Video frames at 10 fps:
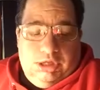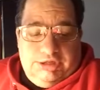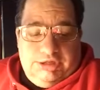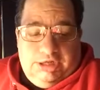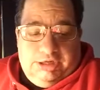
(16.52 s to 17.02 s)

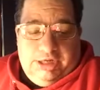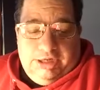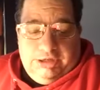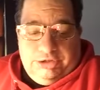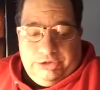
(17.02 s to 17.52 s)
is
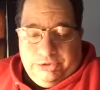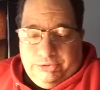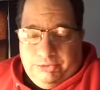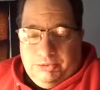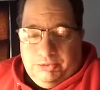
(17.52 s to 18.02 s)
dedicated
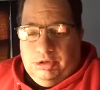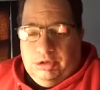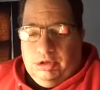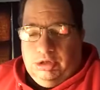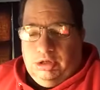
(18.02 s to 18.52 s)
to
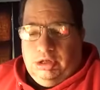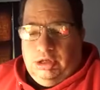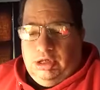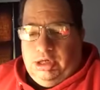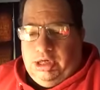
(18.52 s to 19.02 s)

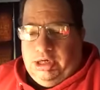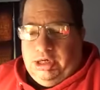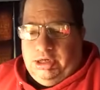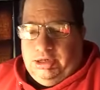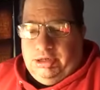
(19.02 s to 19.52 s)

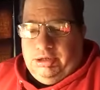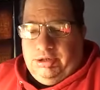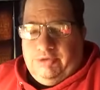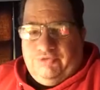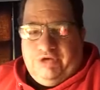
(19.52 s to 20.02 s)

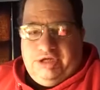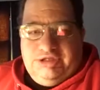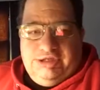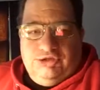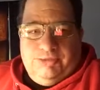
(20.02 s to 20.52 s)

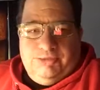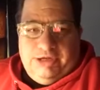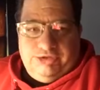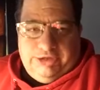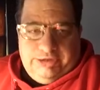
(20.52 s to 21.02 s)
Frank
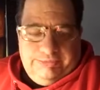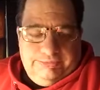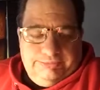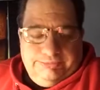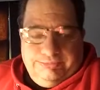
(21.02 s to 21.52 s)
Santopadre,
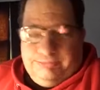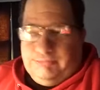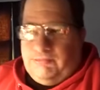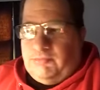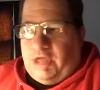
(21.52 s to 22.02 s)

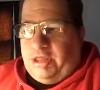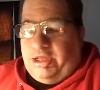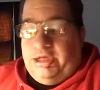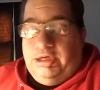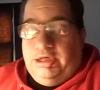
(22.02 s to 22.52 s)
the
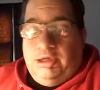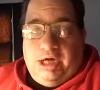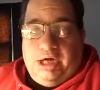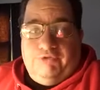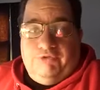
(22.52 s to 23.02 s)
late
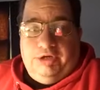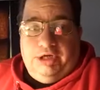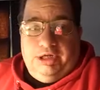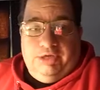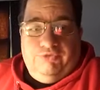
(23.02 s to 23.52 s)
Gilbert
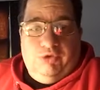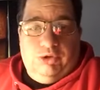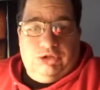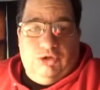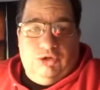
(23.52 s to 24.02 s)
Gottfried, and the
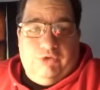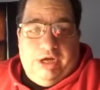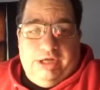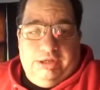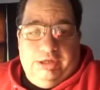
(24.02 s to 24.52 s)
folks
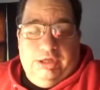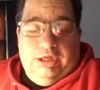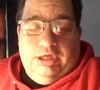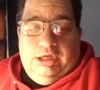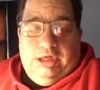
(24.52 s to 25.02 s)
over at
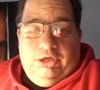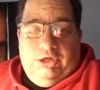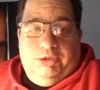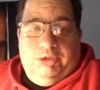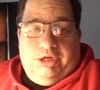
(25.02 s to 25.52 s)

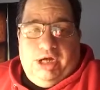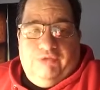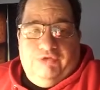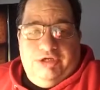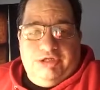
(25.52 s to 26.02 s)
Gilbert
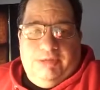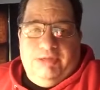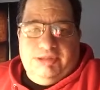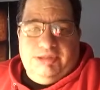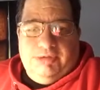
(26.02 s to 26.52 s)
Gottfried's
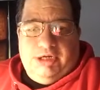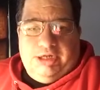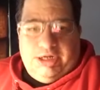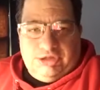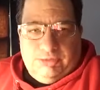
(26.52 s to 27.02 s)
Amazing
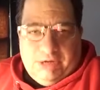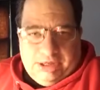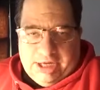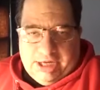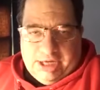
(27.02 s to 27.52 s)
Colossal
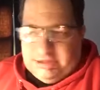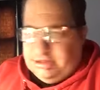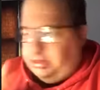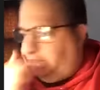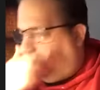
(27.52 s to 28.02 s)
Podcast.
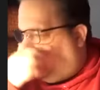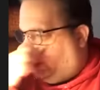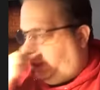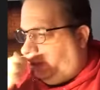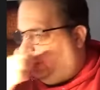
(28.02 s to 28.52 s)

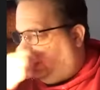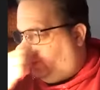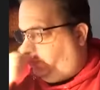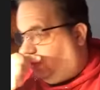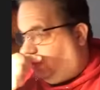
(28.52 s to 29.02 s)
And if
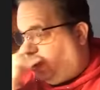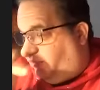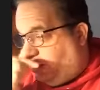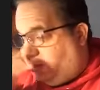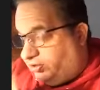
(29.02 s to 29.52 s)
you have
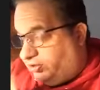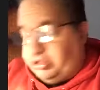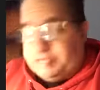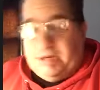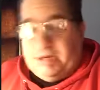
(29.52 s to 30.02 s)
not heard
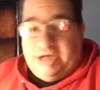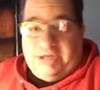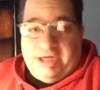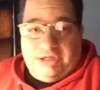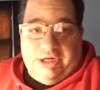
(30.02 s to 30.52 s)
this
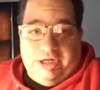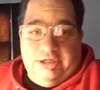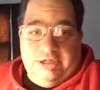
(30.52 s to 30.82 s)
podcast yet,